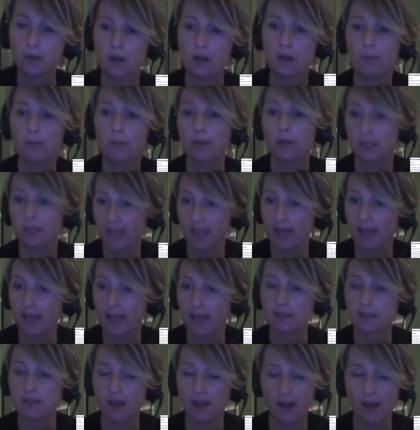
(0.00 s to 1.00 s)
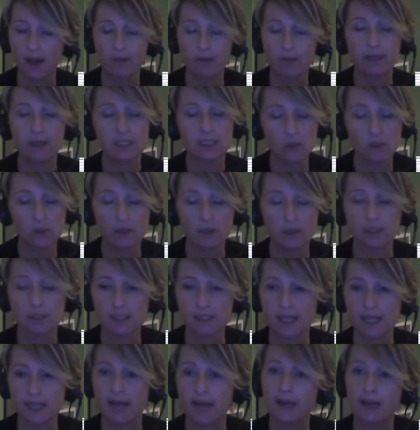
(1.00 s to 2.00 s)
but yes, I totally
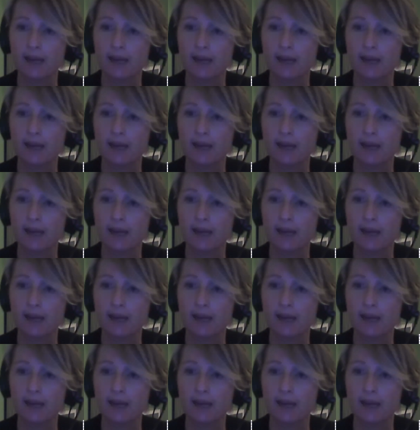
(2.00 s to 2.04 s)
understand.